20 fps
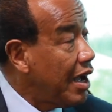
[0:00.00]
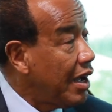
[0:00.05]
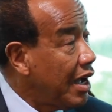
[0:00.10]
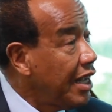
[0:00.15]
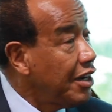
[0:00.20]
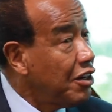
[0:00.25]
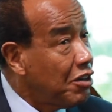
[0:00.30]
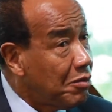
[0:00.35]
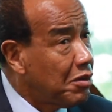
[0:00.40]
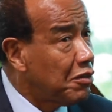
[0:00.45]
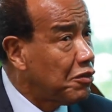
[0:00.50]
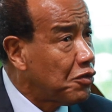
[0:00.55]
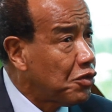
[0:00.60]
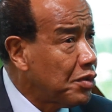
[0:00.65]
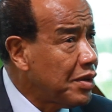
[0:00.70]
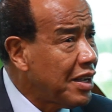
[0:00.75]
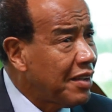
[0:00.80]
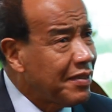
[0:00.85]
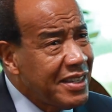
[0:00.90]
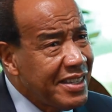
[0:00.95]
And number four,
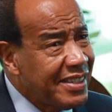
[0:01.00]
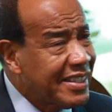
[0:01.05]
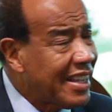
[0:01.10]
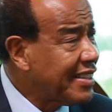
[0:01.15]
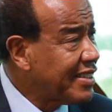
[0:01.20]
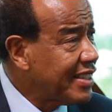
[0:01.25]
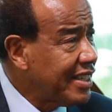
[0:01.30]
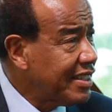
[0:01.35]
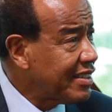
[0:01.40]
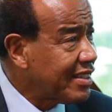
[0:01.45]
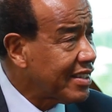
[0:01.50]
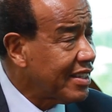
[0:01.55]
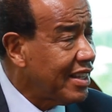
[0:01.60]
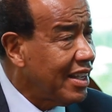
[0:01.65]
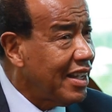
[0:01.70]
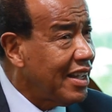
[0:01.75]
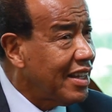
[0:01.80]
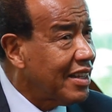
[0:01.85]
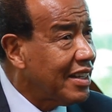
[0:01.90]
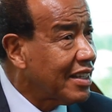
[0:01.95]
we have these assets
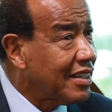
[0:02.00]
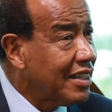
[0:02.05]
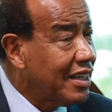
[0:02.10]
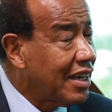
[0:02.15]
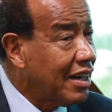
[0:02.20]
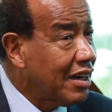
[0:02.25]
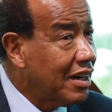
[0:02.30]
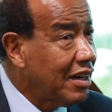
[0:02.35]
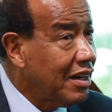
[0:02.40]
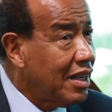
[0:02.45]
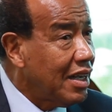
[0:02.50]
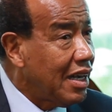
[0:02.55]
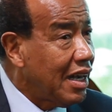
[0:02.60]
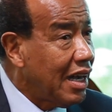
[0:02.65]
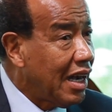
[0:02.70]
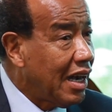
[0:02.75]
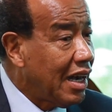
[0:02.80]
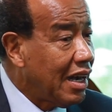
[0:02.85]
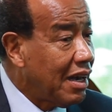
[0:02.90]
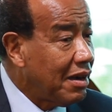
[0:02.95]
that
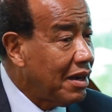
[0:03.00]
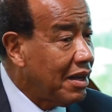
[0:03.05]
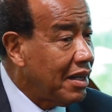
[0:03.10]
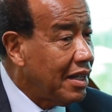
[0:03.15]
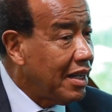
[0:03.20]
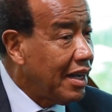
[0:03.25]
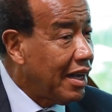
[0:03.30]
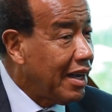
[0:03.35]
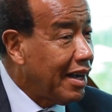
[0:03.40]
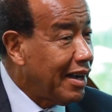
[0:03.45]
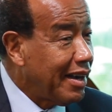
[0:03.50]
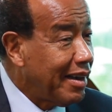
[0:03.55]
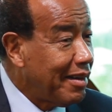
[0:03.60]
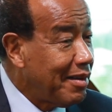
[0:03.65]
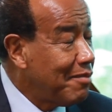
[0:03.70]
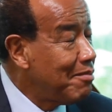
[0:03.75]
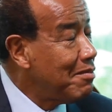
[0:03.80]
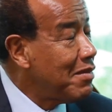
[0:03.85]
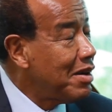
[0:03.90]
I